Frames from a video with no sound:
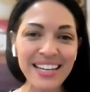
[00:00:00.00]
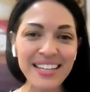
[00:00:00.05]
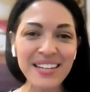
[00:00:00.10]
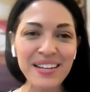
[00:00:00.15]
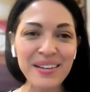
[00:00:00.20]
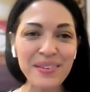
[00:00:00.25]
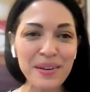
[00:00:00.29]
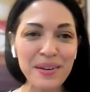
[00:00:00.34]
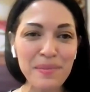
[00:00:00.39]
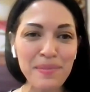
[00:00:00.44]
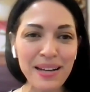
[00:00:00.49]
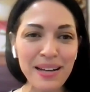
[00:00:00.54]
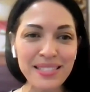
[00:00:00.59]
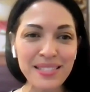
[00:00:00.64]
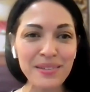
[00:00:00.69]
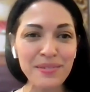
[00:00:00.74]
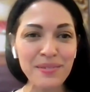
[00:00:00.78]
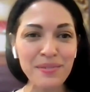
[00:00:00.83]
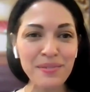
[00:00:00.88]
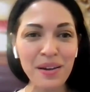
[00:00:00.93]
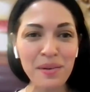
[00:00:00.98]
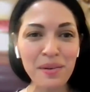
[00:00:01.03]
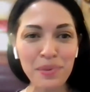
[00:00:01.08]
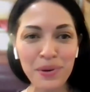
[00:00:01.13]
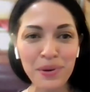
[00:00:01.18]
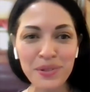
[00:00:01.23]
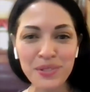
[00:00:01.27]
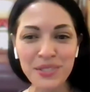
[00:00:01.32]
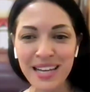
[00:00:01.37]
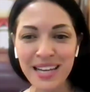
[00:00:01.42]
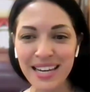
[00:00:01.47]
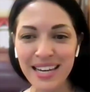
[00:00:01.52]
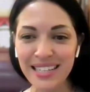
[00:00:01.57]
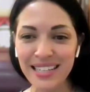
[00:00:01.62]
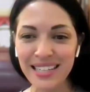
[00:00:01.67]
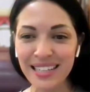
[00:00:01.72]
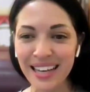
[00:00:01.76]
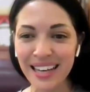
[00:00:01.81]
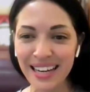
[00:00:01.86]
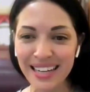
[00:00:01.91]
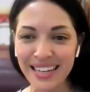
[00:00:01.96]
I know we're about to approach 9
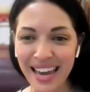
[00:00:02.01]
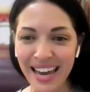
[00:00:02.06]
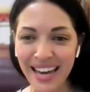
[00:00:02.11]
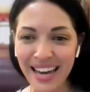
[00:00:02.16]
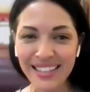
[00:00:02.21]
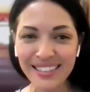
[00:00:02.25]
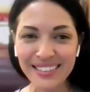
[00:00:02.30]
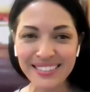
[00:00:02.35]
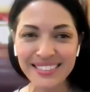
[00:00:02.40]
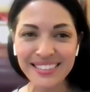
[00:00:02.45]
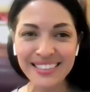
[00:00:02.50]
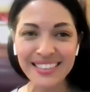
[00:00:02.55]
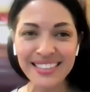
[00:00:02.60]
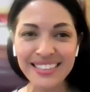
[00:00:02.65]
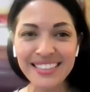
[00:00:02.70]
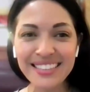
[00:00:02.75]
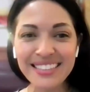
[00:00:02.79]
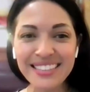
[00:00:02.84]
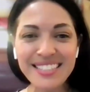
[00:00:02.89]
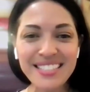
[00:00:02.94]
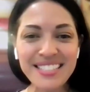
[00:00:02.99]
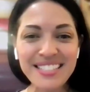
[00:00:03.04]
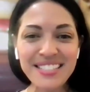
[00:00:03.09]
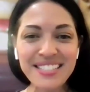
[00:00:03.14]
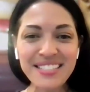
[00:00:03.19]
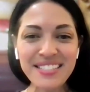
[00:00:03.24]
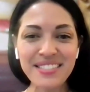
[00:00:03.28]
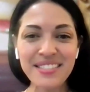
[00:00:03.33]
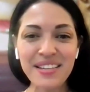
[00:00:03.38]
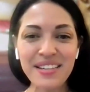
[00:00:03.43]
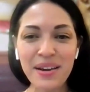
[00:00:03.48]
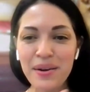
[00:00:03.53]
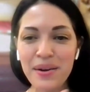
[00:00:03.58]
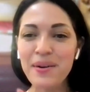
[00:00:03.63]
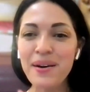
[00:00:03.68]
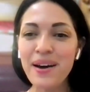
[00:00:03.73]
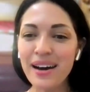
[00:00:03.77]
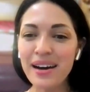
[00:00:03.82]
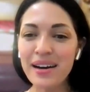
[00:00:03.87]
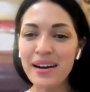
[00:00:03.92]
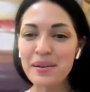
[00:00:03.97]
o'clock now.
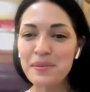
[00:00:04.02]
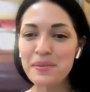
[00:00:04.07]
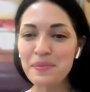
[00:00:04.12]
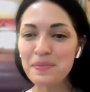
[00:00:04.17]
So